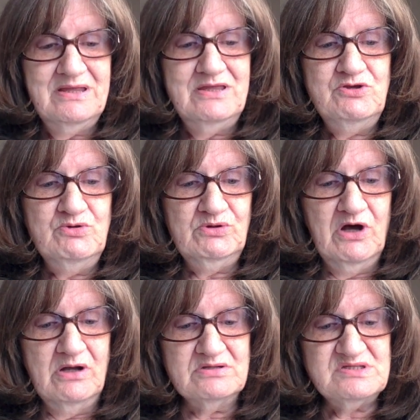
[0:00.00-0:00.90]
he who
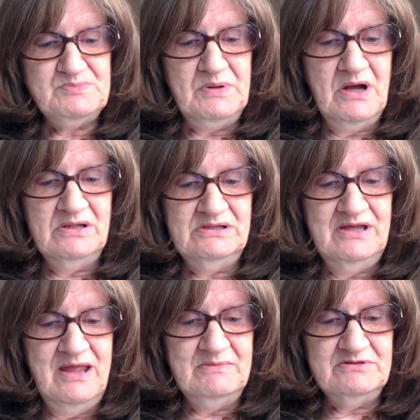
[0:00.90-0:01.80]
calls upon the
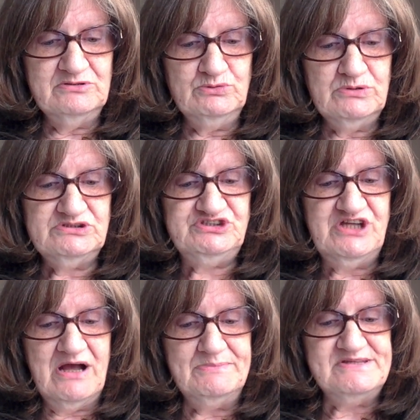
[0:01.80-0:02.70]
name of the Lord
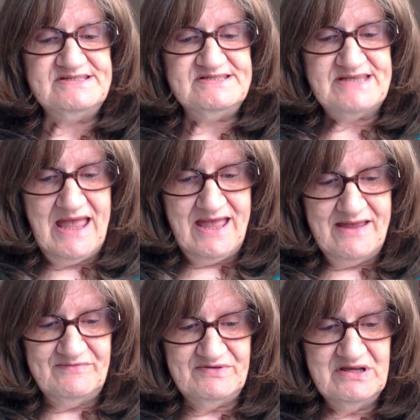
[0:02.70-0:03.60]
shall be
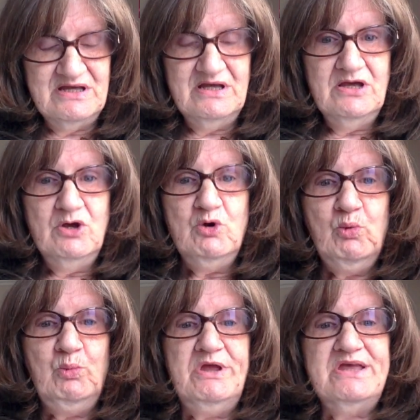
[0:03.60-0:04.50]
saved.
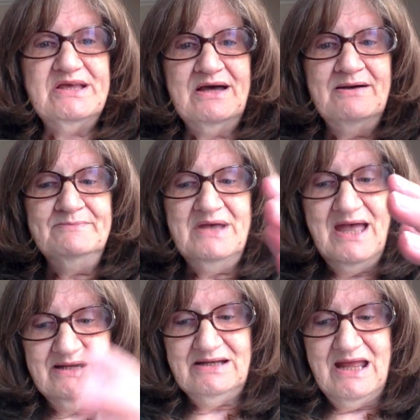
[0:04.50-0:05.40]
We come
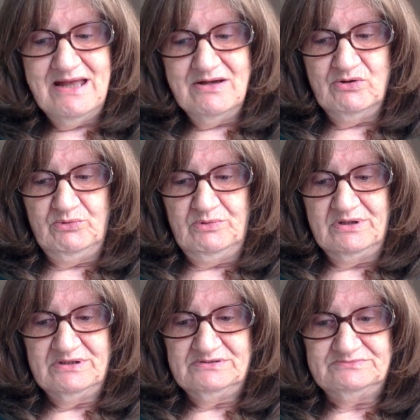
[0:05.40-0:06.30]
back
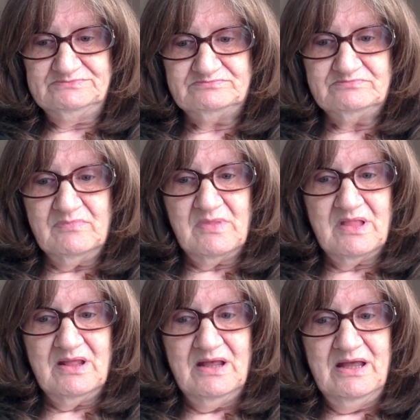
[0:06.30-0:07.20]
down,
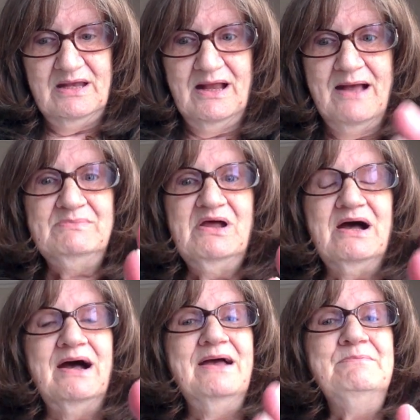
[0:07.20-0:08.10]
and I'm,
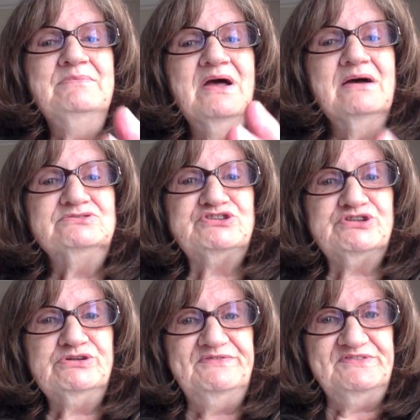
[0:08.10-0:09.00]
I'm not
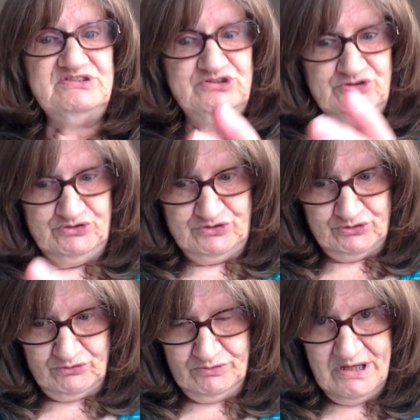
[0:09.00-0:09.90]
sure if it's
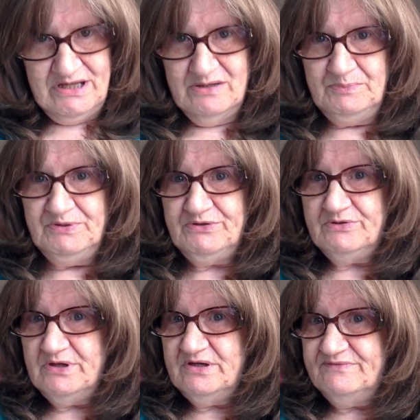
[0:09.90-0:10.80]
during the
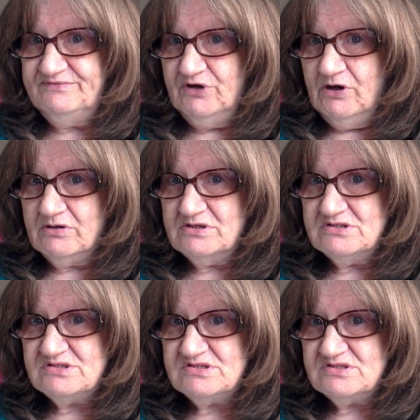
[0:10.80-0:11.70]
period of
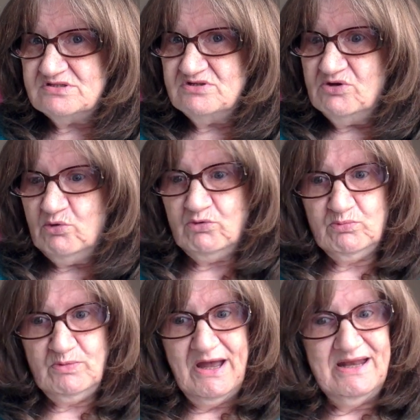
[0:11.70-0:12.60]
darkness or
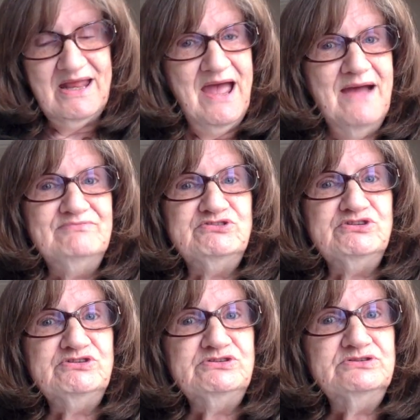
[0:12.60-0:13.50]
right
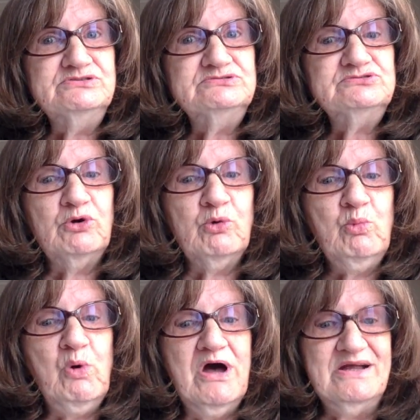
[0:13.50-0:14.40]
after or
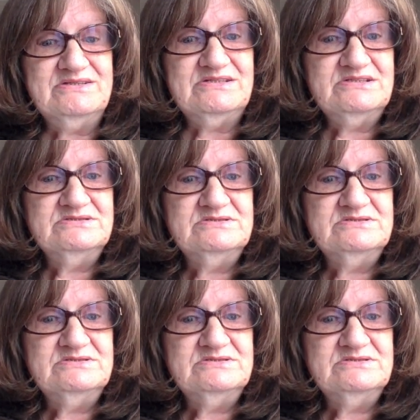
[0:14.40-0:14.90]
what.